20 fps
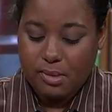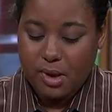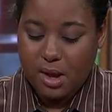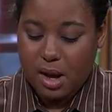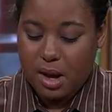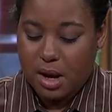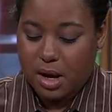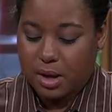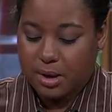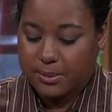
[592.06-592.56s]

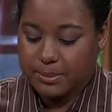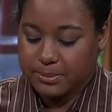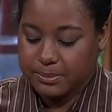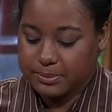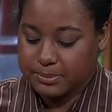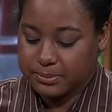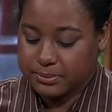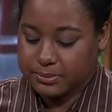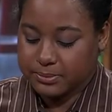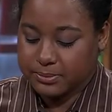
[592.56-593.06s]
Um,
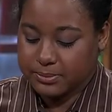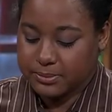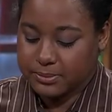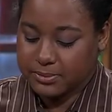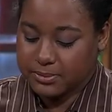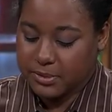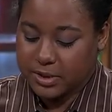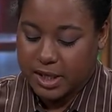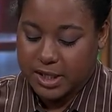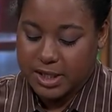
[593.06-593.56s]

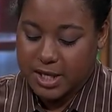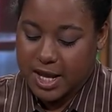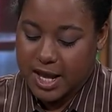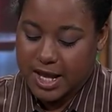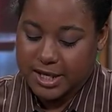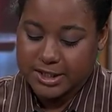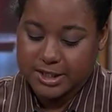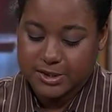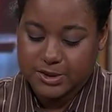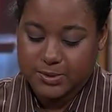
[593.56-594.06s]
yeah,
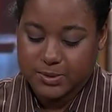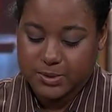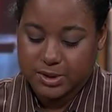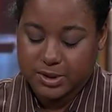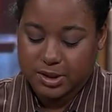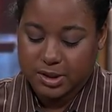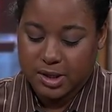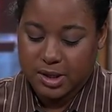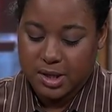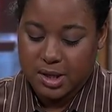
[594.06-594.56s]
I just want to